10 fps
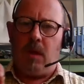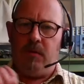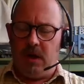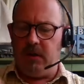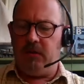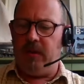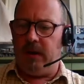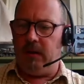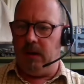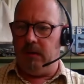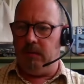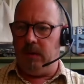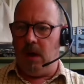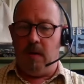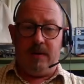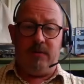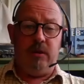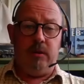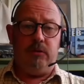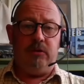The other thing that the R A
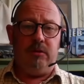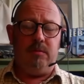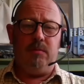F's use